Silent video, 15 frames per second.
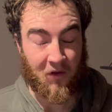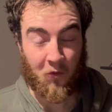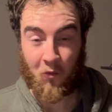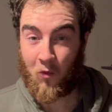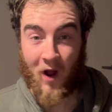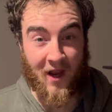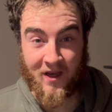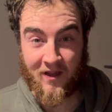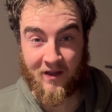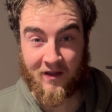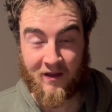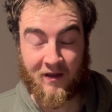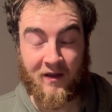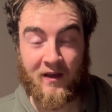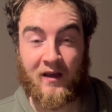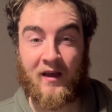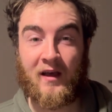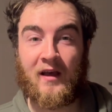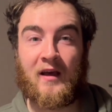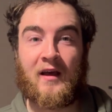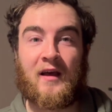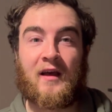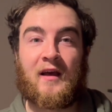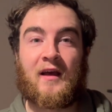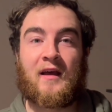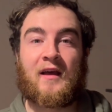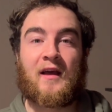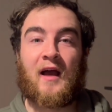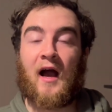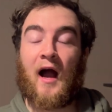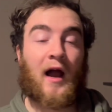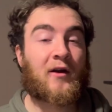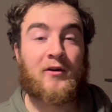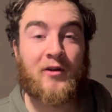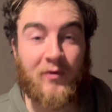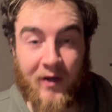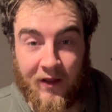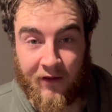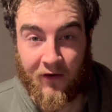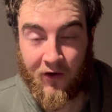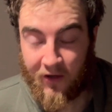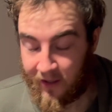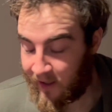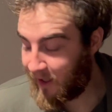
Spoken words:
What? I don't know either.